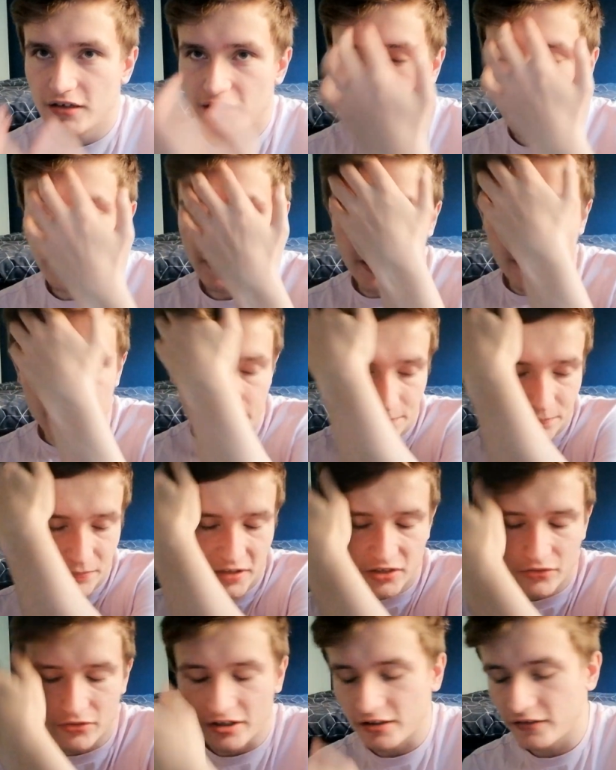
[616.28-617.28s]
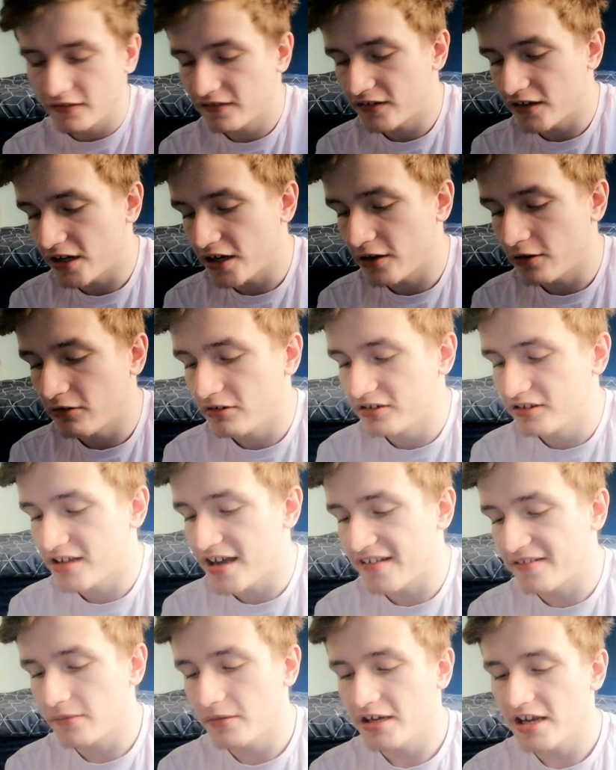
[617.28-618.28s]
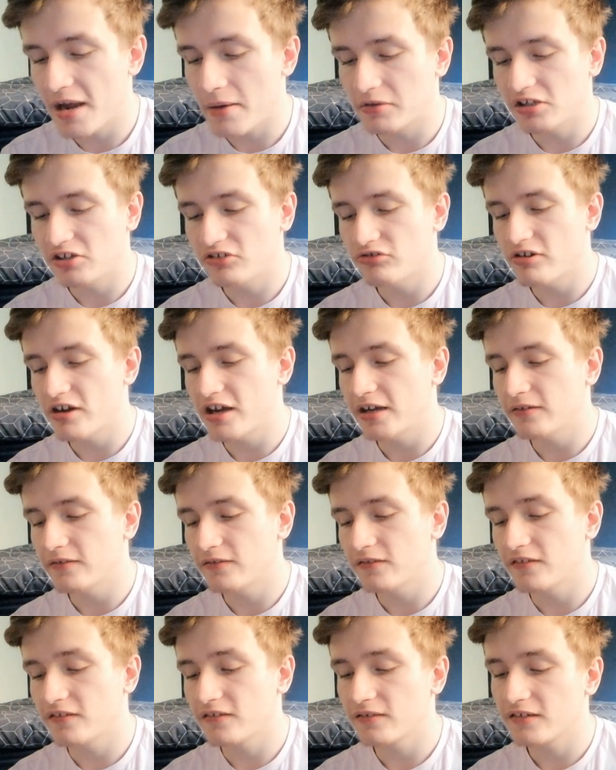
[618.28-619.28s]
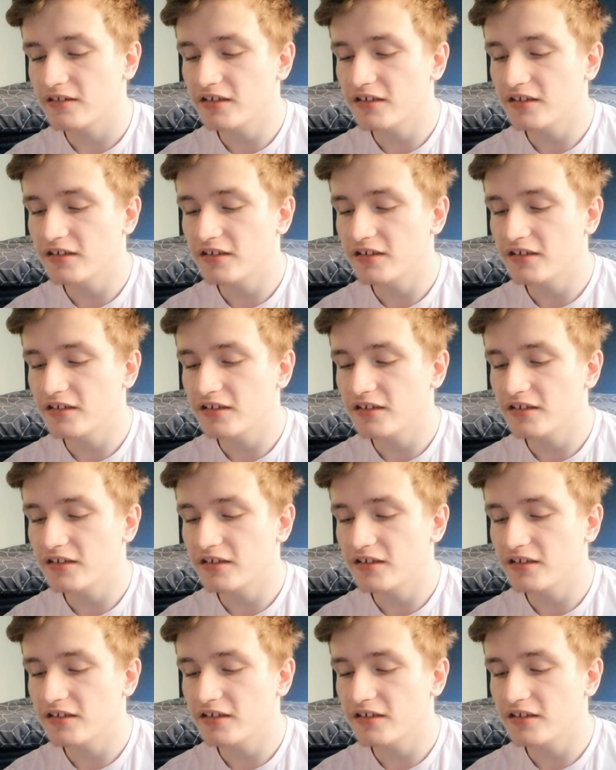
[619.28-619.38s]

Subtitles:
Anyway, so that's what you get when you try and